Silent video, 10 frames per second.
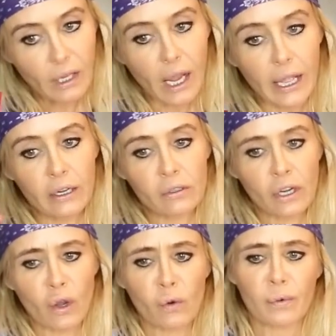I don't
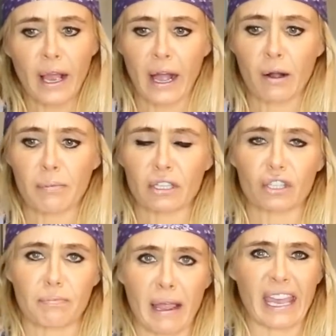know how
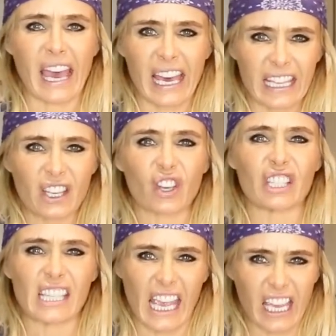much my head
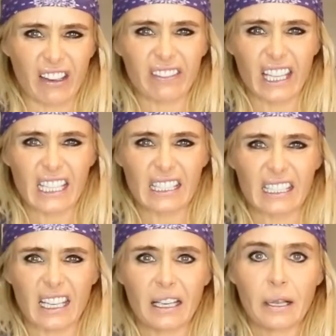could take of this